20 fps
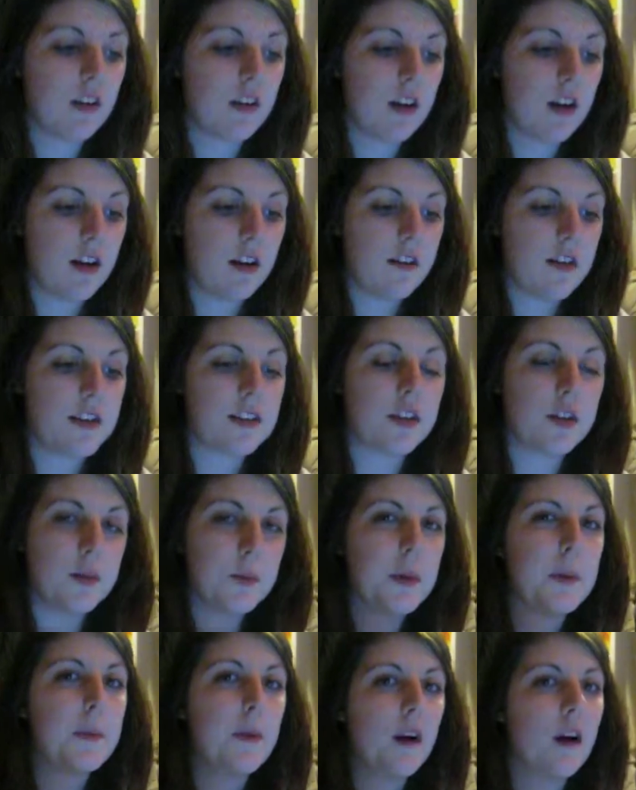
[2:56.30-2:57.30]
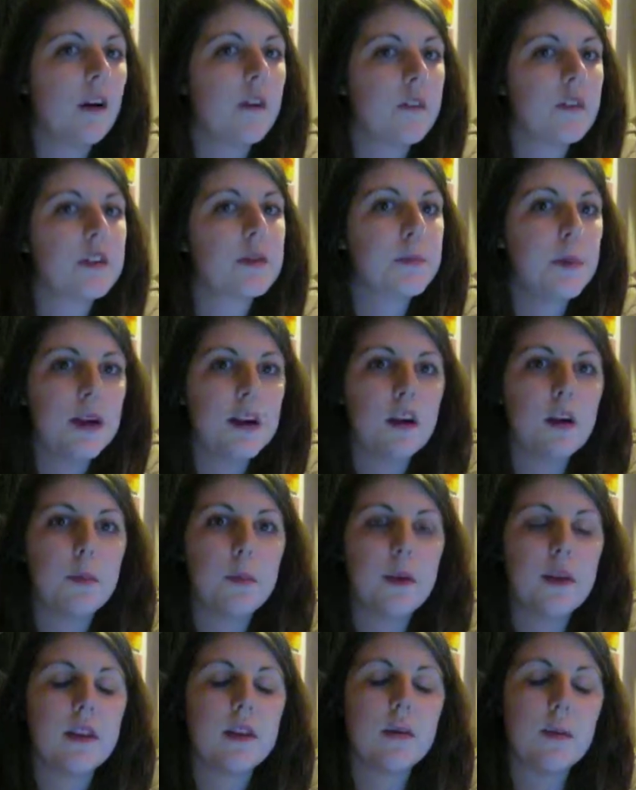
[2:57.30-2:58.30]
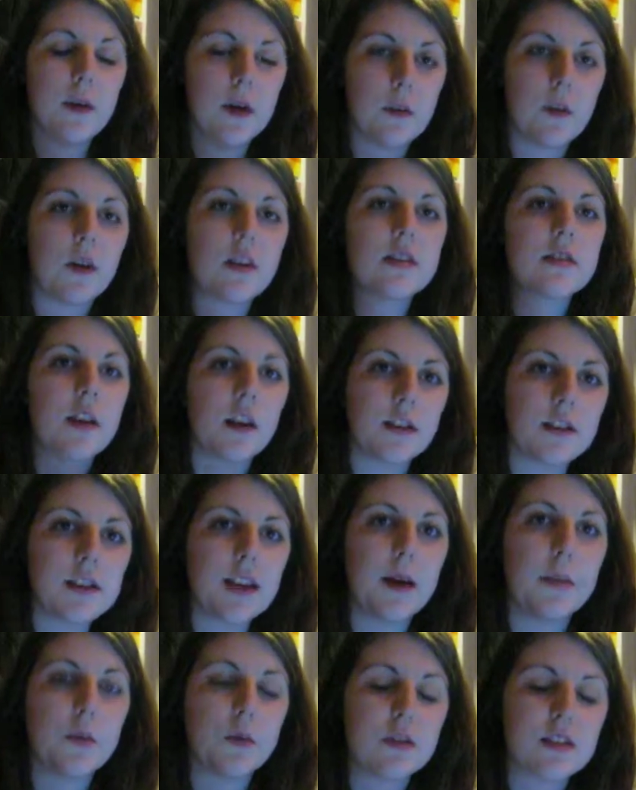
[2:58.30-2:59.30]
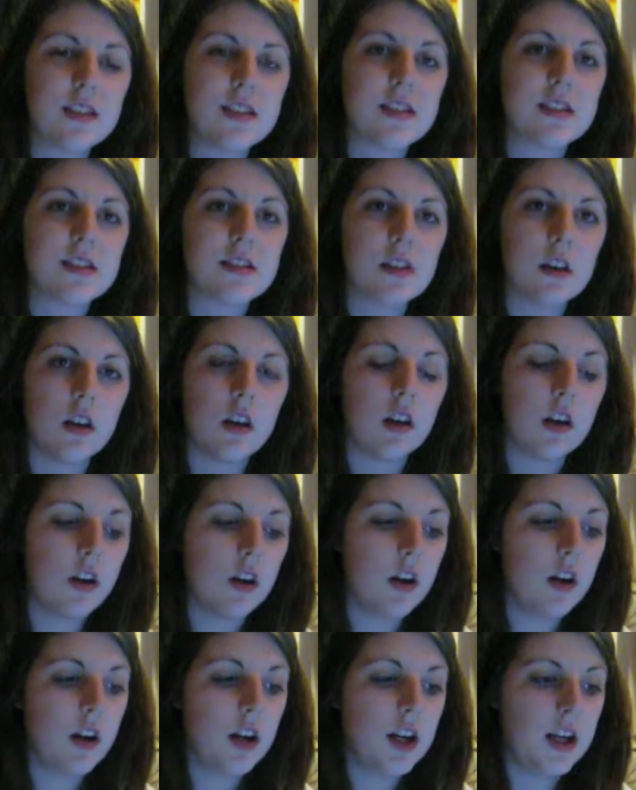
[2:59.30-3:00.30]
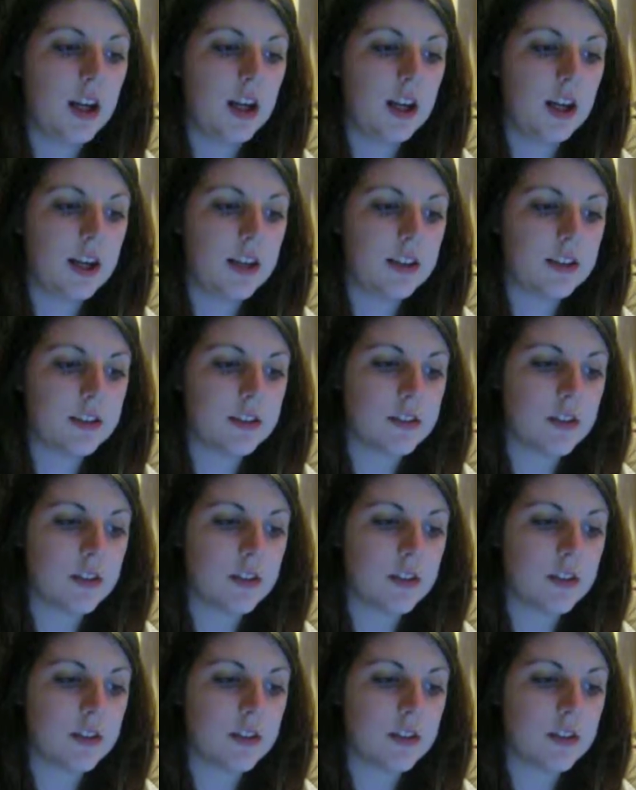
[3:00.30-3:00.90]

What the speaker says: And this could be part of the sped up bit, the bit where it starts to get more sinister, and